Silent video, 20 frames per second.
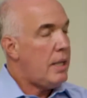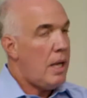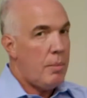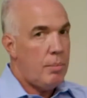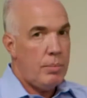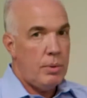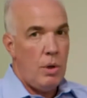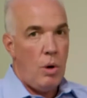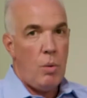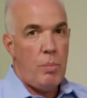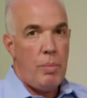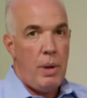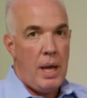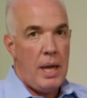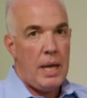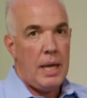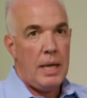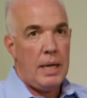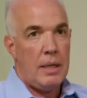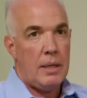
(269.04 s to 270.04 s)
that
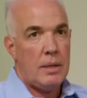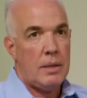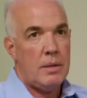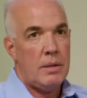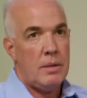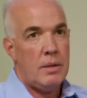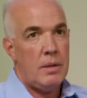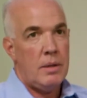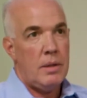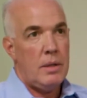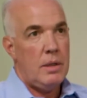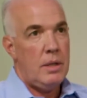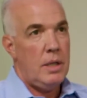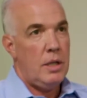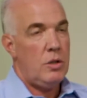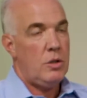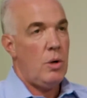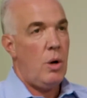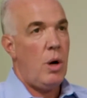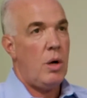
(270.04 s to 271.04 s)
propane
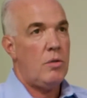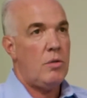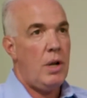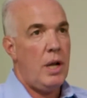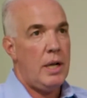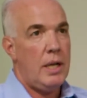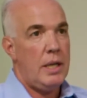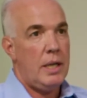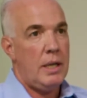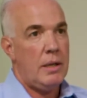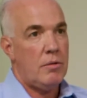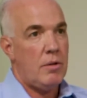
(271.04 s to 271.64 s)
is already